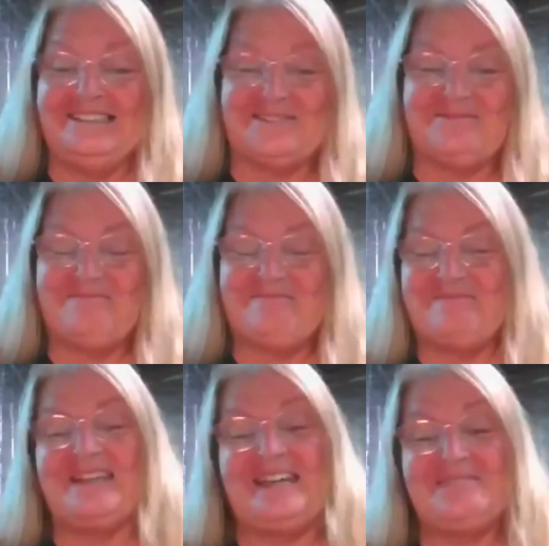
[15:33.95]
And
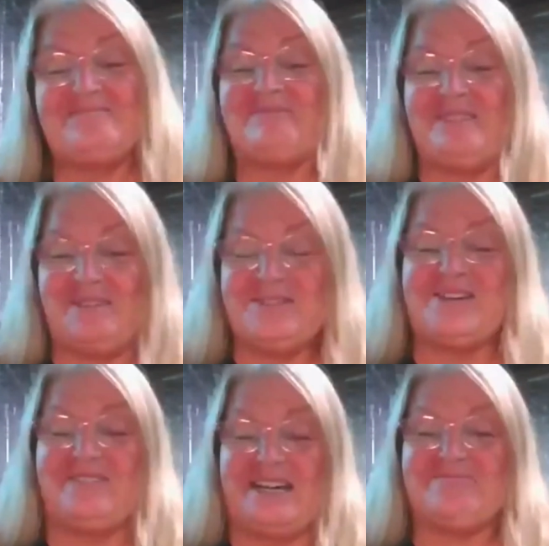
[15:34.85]
yeah, it was
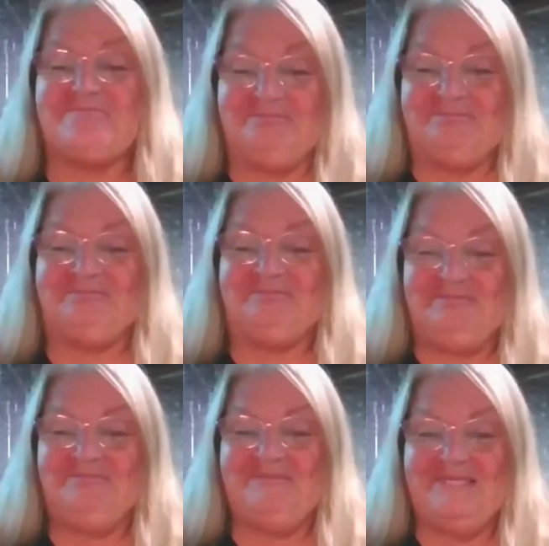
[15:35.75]
great.
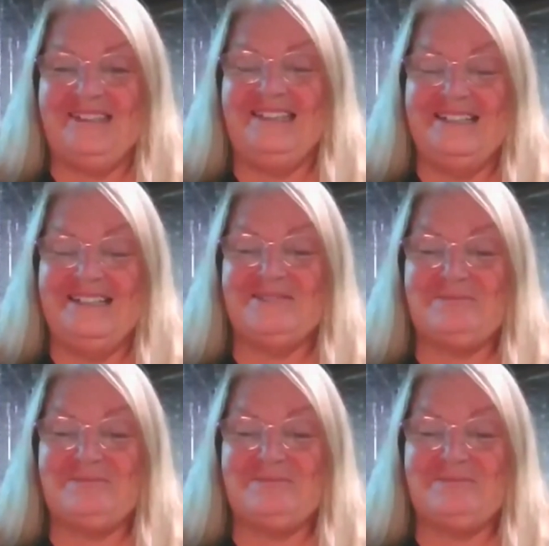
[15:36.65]
Yeah.